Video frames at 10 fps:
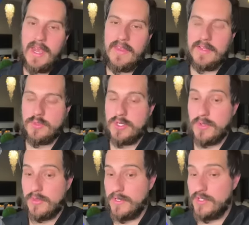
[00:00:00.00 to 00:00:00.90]
And then
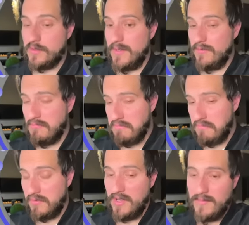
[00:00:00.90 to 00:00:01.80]
2023 has just been
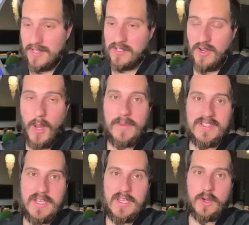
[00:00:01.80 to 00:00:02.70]
pretty much an
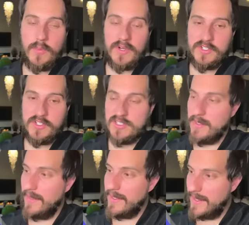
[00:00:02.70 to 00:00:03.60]
opposite year where it just
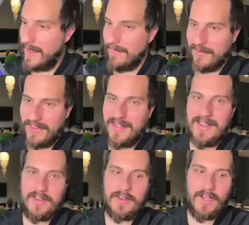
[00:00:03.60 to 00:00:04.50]
seemed like everything
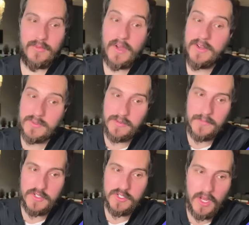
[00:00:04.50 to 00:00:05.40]
that could have gone right has
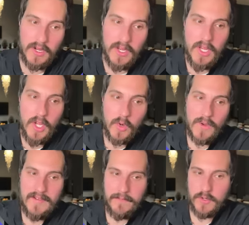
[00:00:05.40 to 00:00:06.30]
pretty much gone
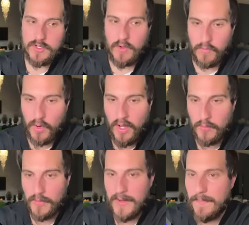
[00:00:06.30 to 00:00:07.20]
right for us
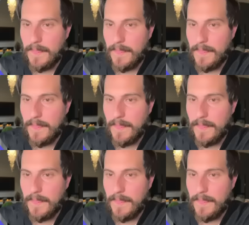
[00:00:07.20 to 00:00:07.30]
overall, right?